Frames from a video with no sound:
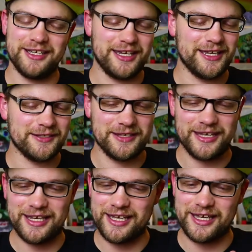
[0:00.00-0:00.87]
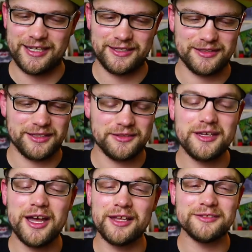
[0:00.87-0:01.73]

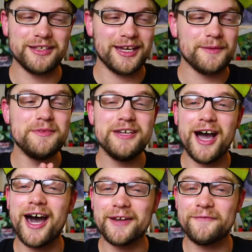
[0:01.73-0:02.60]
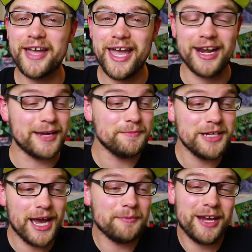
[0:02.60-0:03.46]
I'm not a fan. I'm
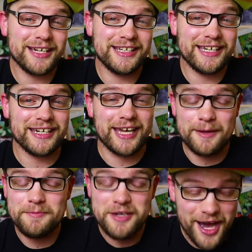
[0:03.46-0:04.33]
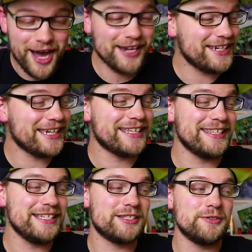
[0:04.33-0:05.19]
not digging it. I'm not digging
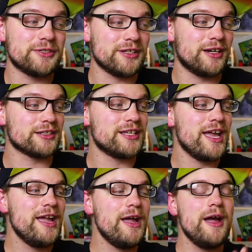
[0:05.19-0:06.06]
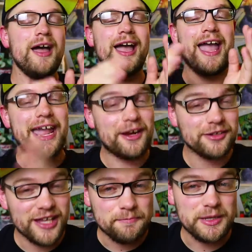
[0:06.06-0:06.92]
these two songs.
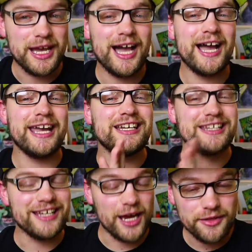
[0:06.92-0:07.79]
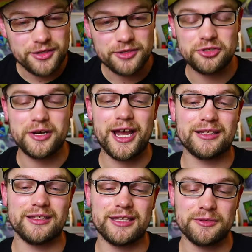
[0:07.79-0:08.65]
Anger Left Behind, the other
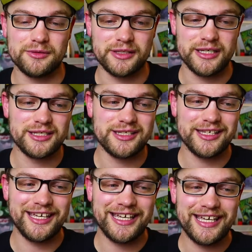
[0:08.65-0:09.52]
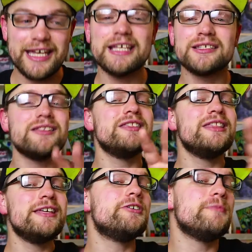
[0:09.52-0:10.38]
track that they released, is a
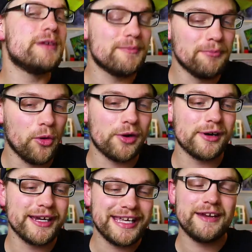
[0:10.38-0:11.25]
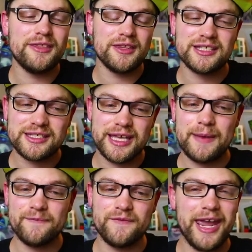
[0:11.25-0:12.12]
little bit more in the
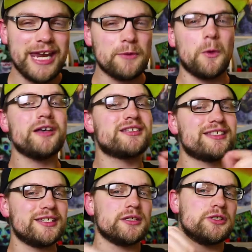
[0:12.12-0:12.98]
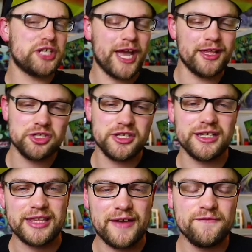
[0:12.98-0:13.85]
same vein while still
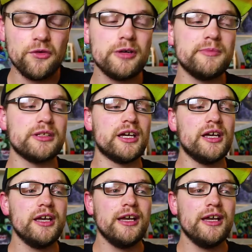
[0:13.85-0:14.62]
challenging that formula.